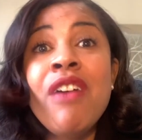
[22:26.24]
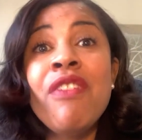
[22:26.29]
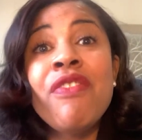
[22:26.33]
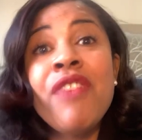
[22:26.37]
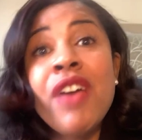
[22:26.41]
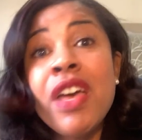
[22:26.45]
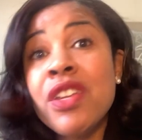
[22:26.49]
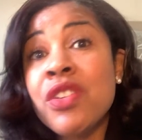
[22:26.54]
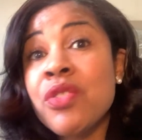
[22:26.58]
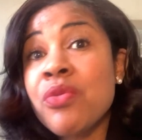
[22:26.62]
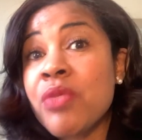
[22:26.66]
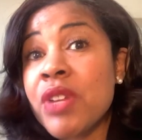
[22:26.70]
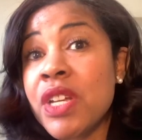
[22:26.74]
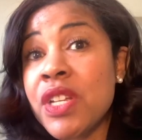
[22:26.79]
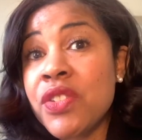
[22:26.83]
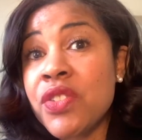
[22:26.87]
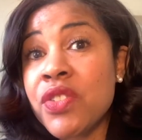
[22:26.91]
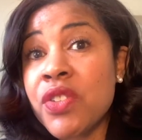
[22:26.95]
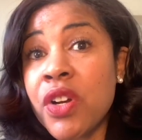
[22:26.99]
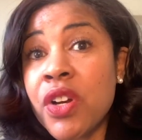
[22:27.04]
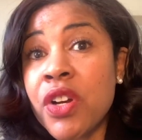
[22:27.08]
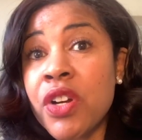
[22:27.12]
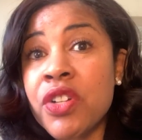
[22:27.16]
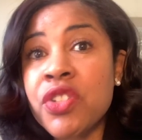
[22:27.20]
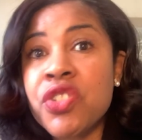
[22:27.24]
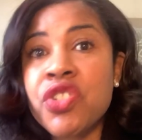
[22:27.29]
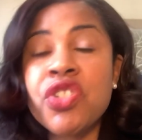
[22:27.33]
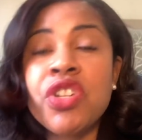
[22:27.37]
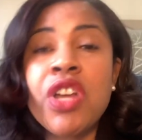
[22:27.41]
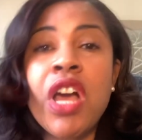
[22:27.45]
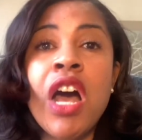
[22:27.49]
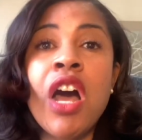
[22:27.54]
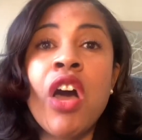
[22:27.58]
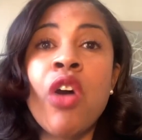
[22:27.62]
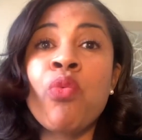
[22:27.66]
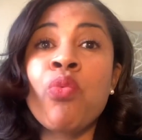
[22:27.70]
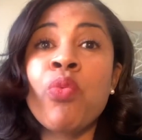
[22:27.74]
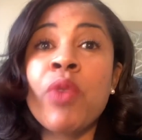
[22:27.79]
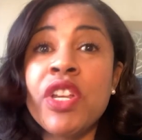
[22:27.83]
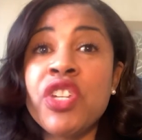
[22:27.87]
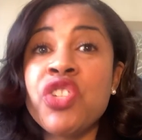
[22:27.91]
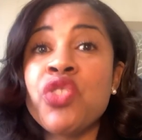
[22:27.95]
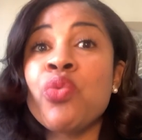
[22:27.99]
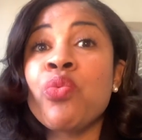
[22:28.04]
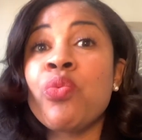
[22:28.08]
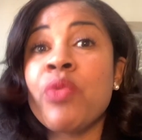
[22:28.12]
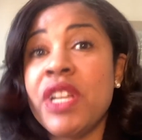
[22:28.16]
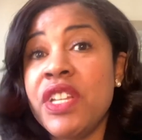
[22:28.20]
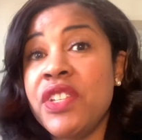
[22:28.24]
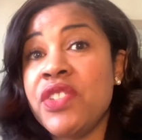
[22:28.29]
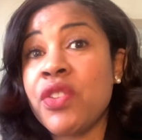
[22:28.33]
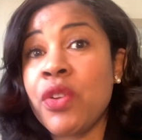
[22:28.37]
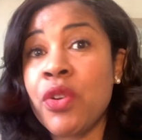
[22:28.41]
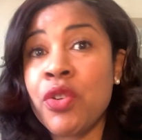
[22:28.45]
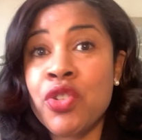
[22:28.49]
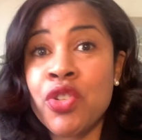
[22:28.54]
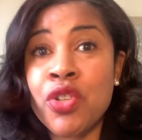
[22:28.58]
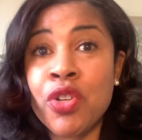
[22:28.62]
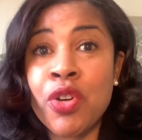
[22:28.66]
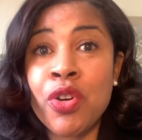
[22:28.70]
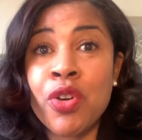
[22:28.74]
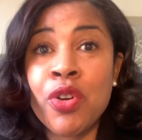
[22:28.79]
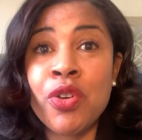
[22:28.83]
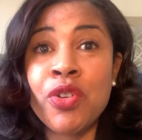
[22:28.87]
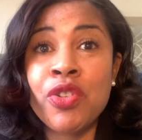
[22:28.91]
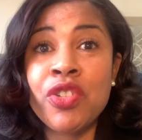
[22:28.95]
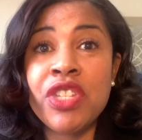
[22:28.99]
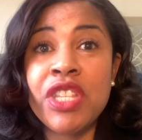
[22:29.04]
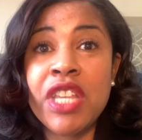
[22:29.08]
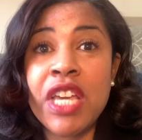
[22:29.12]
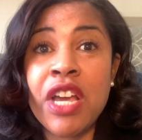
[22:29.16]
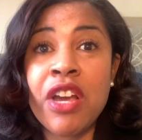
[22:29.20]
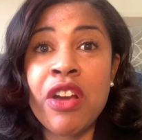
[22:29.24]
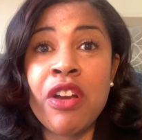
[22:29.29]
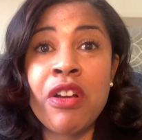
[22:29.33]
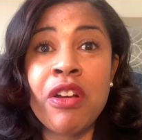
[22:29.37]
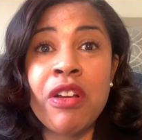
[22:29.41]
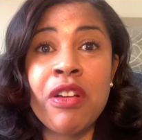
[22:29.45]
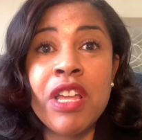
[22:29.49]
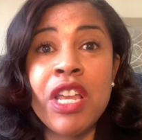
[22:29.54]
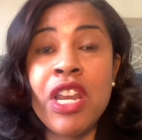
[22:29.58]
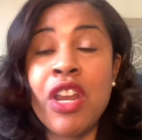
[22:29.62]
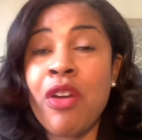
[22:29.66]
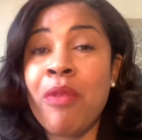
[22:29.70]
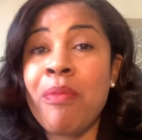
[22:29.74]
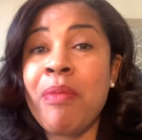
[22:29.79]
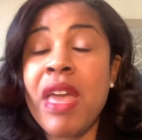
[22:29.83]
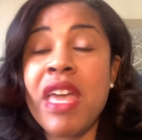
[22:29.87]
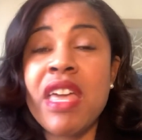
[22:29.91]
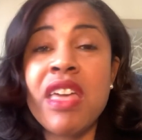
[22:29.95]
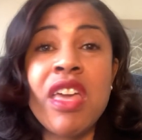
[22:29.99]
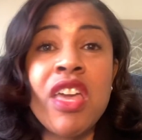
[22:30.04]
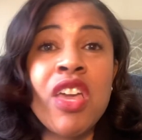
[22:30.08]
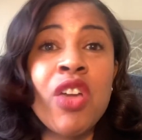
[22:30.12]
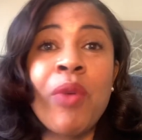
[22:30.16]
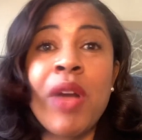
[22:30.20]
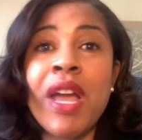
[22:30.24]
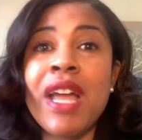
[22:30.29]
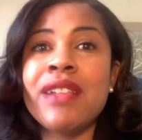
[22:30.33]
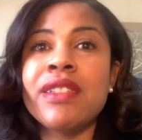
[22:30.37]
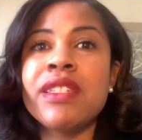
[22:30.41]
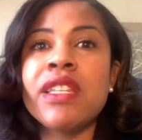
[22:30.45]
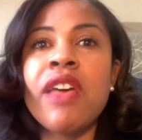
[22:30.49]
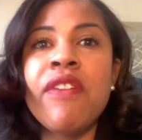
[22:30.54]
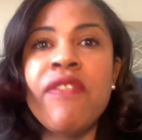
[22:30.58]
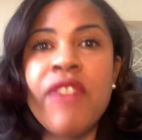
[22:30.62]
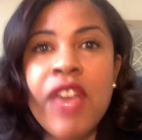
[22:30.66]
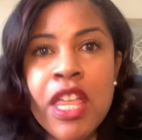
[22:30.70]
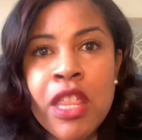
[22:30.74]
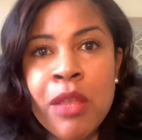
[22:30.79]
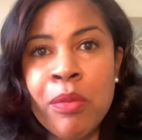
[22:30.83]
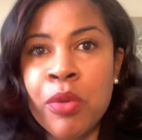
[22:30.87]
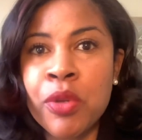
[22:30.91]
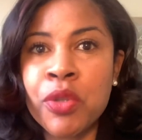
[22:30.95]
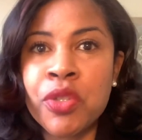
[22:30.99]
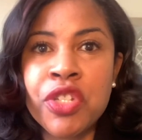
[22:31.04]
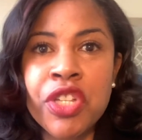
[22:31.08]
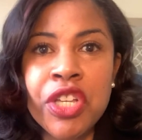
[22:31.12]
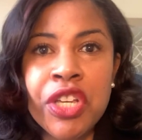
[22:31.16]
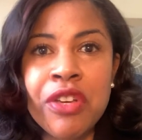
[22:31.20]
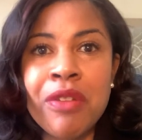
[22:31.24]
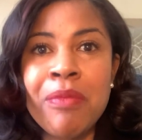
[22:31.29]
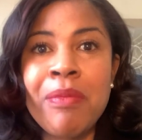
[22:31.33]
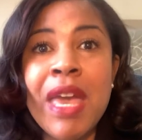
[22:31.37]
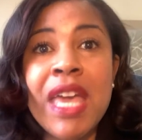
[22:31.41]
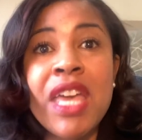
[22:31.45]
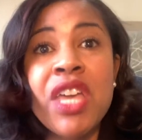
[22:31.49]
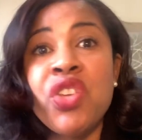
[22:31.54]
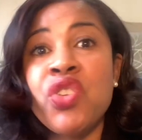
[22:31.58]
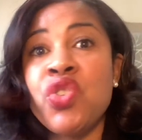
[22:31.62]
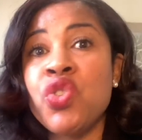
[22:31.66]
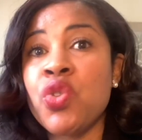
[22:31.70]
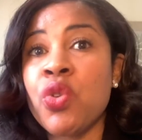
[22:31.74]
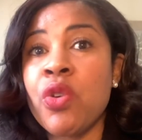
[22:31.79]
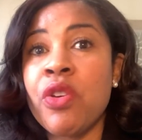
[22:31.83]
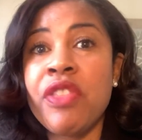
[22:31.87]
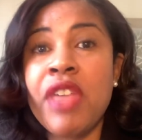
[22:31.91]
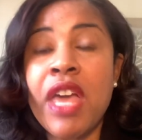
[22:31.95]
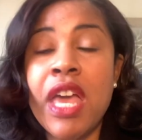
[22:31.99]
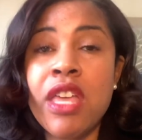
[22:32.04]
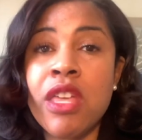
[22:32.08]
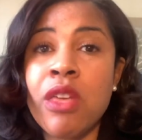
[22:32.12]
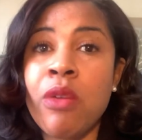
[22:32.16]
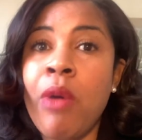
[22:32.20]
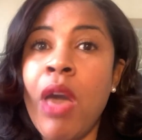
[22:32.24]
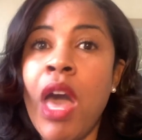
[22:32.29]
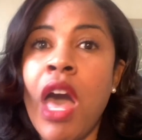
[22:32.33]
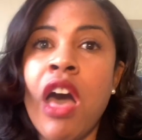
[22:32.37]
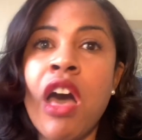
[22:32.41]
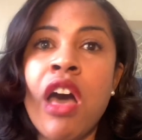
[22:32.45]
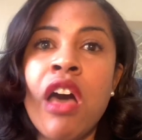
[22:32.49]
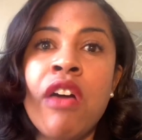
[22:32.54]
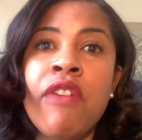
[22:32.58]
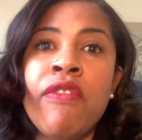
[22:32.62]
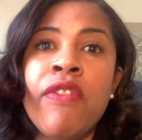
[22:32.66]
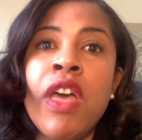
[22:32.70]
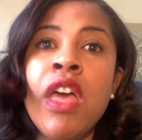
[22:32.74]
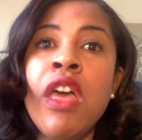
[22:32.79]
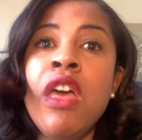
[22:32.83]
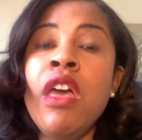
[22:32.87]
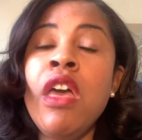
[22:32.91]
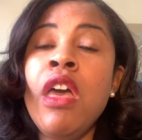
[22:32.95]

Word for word: fund research uh, rich researchers they're you know making grants available to you making sure that you have